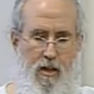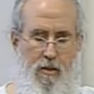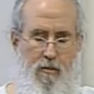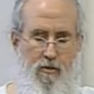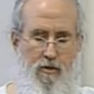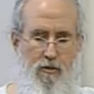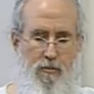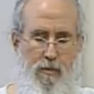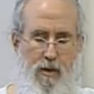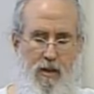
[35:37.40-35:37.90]

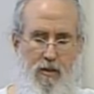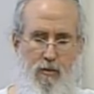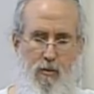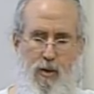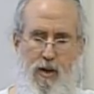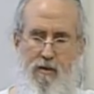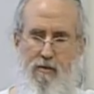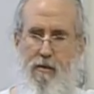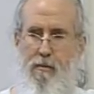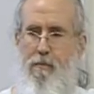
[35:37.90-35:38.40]
just because we
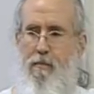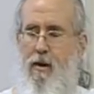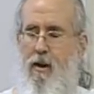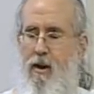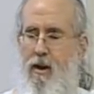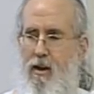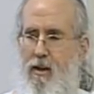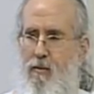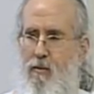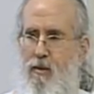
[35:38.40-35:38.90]
have a
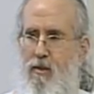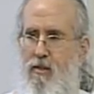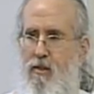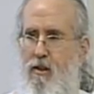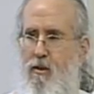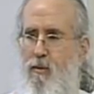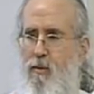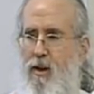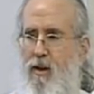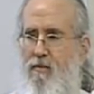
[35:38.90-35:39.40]
mind, we
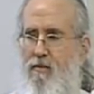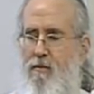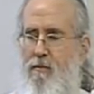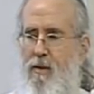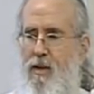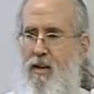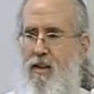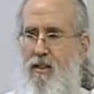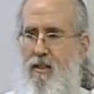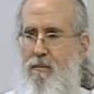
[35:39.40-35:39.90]
think we have to
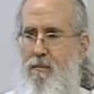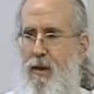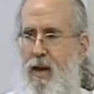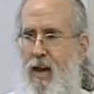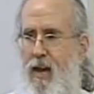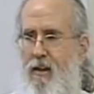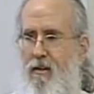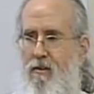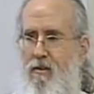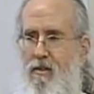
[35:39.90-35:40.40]
make it the
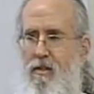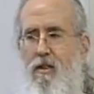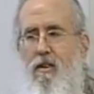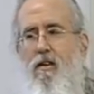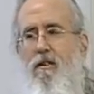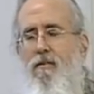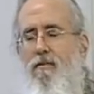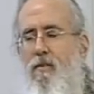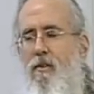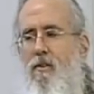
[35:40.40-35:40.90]
pattern of the
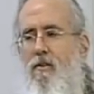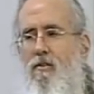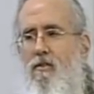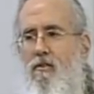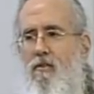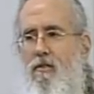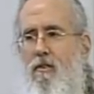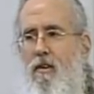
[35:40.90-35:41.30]
universe.